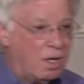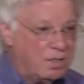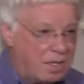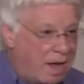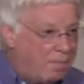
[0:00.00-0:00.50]

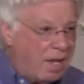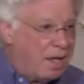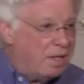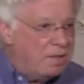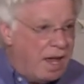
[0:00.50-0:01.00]
God said, I'm
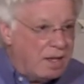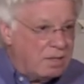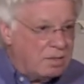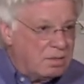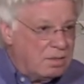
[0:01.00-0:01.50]
not in that.
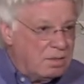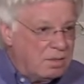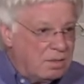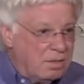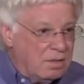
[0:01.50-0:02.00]

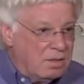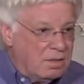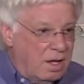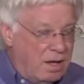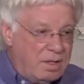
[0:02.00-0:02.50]

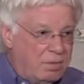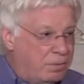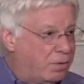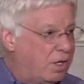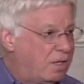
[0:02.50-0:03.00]
I'll never
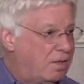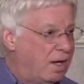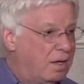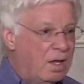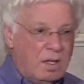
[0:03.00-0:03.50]
forget that.